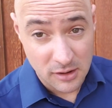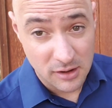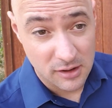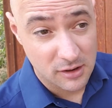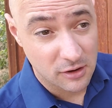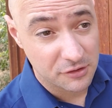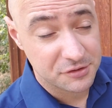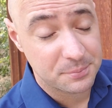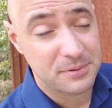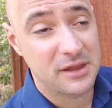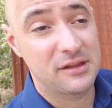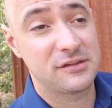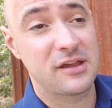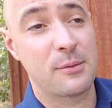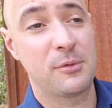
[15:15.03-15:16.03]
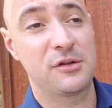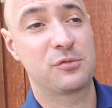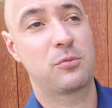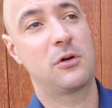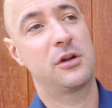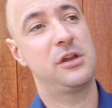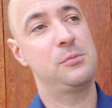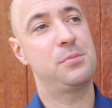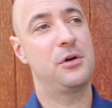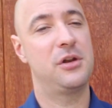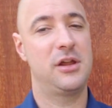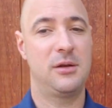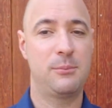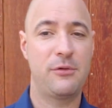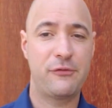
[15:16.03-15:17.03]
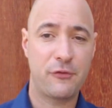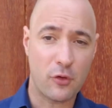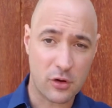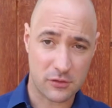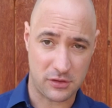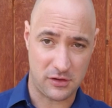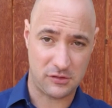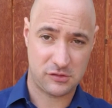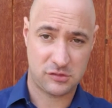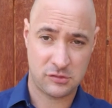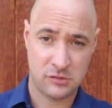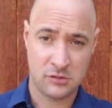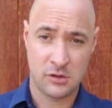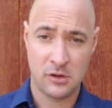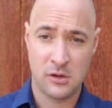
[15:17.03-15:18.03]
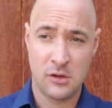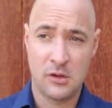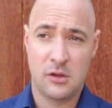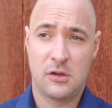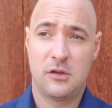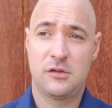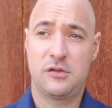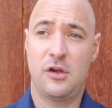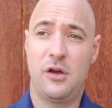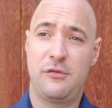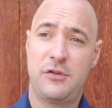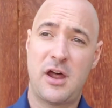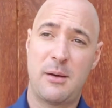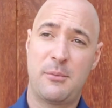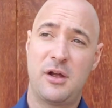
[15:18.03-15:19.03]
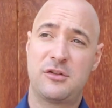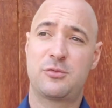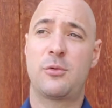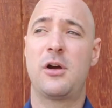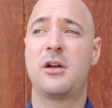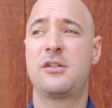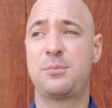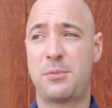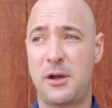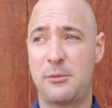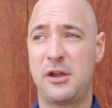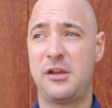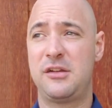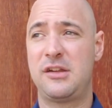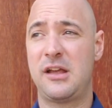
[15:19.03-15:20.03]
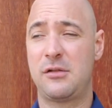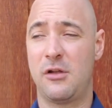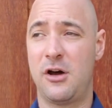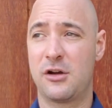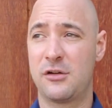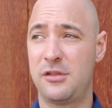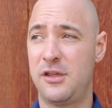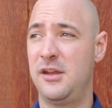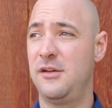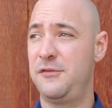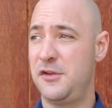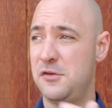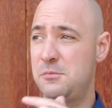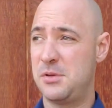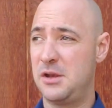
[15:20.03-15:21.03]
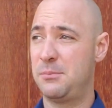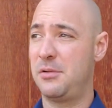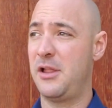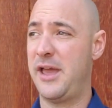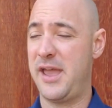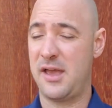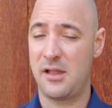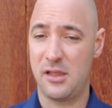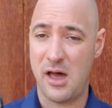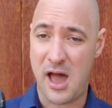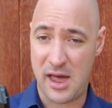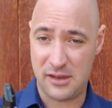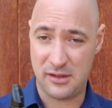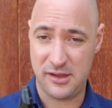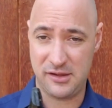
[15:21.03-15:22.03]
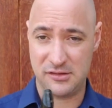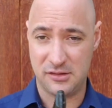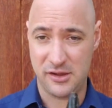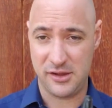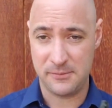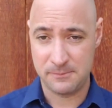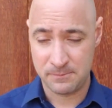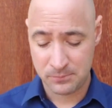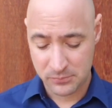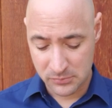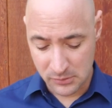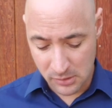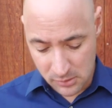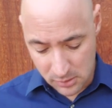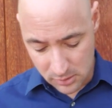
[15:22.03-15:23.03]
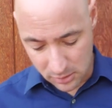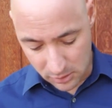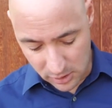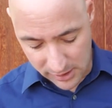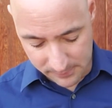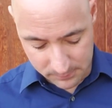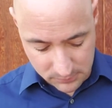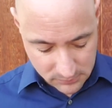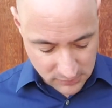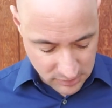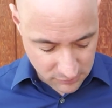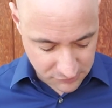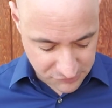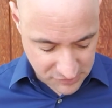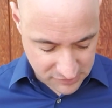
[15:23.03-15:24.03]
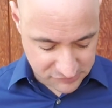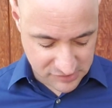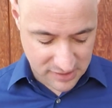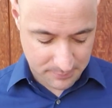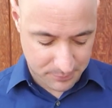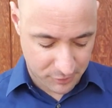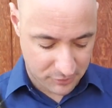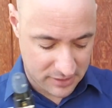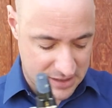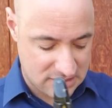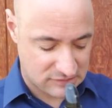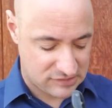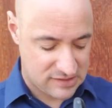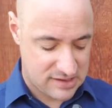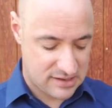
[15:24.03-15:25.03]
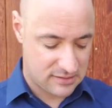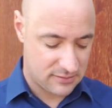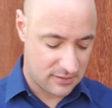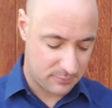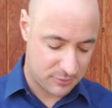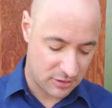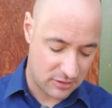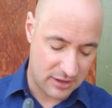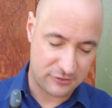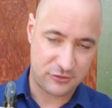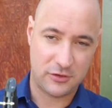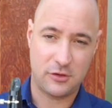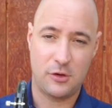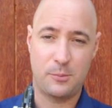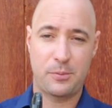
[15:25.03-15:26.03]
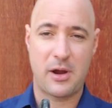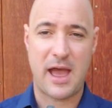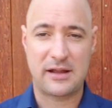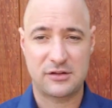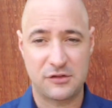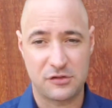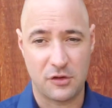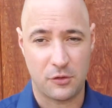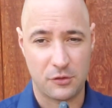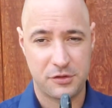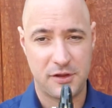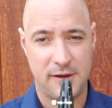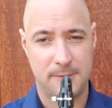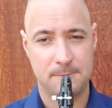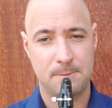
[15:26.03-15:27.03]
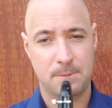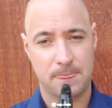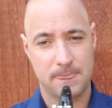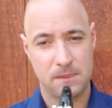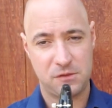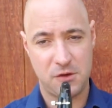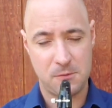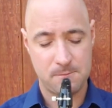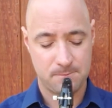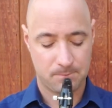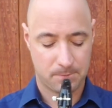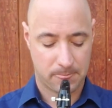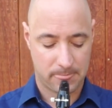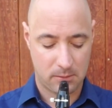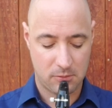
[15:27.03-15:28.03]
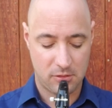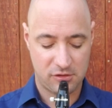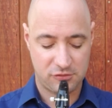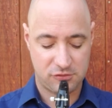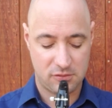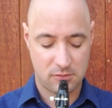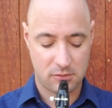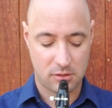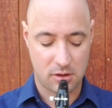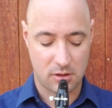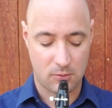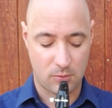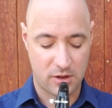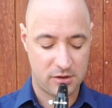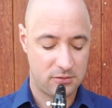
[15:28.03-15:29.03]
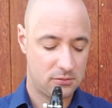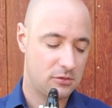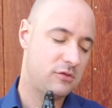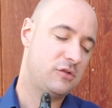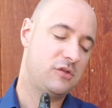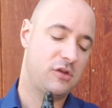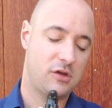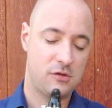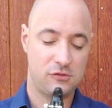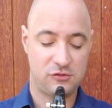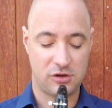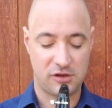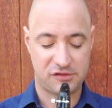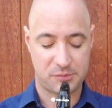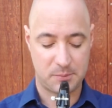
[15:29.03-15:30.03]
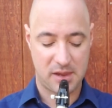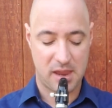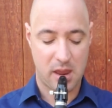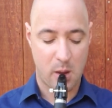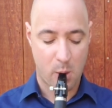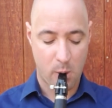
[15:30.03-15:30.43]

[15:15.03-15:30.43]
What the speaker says: It all depends how much work you put in before this. So if not much work, it's probably going to take longer than if you've been playing a lot lately. All right, here's the example, 18. Then I'm going to let you go practice the whole thing. 2, 1, 2, just me.